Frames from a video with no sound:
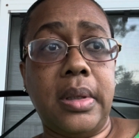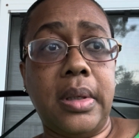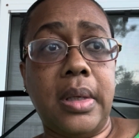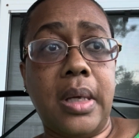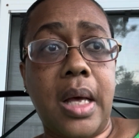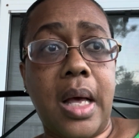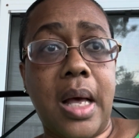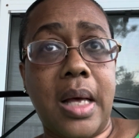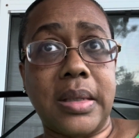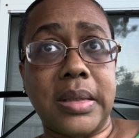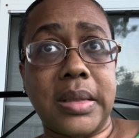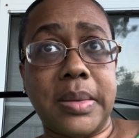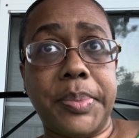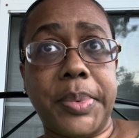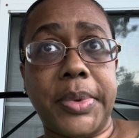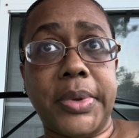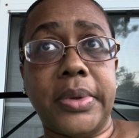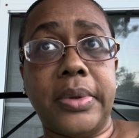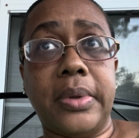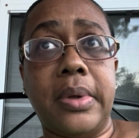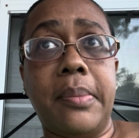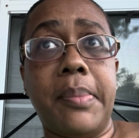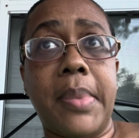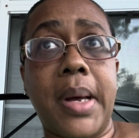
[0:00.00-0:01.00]

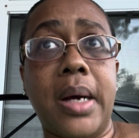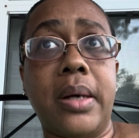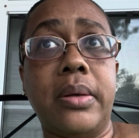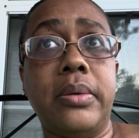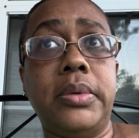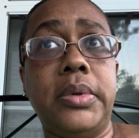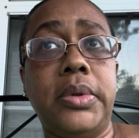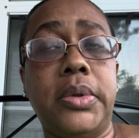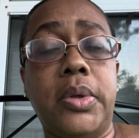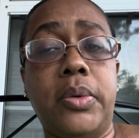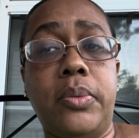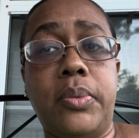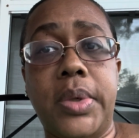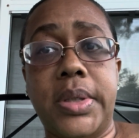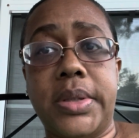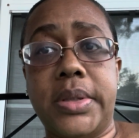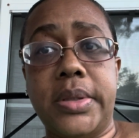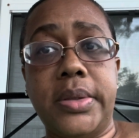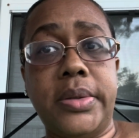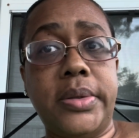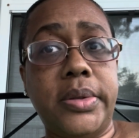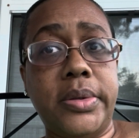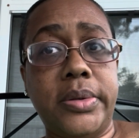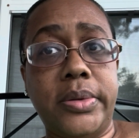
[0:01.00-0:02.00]
hospital about, you know, what
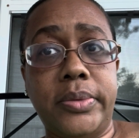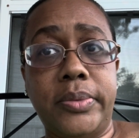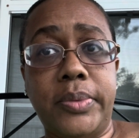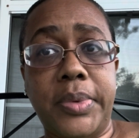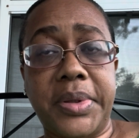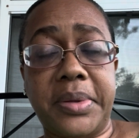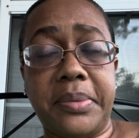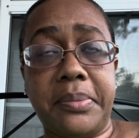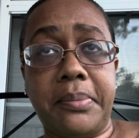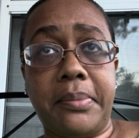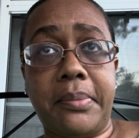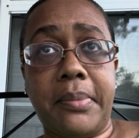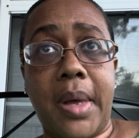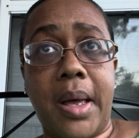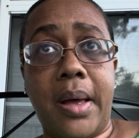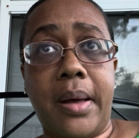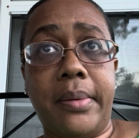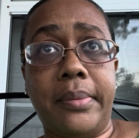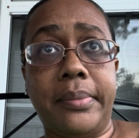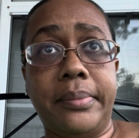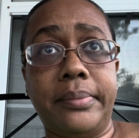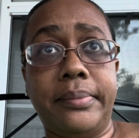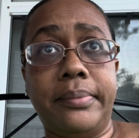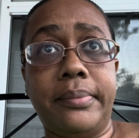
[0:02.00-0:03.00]
to do with
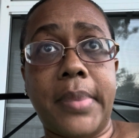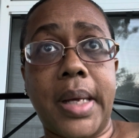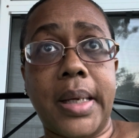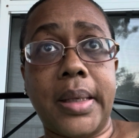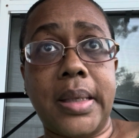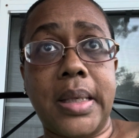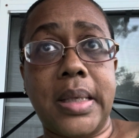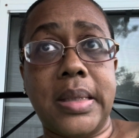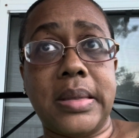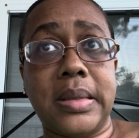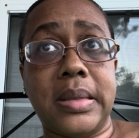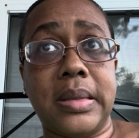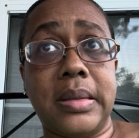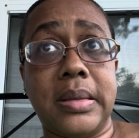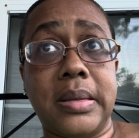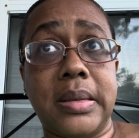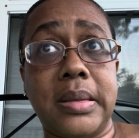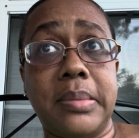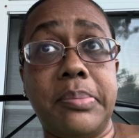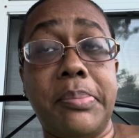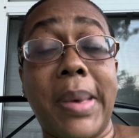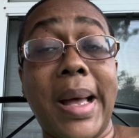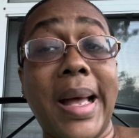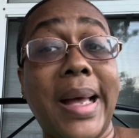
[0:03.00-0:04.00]
um, my cousin's
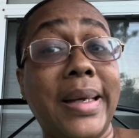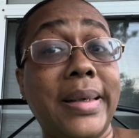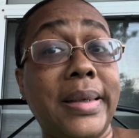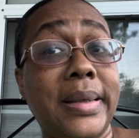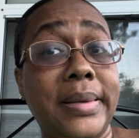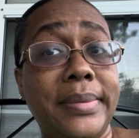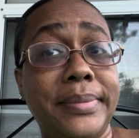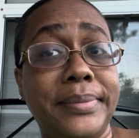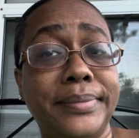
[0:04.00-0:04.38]
body.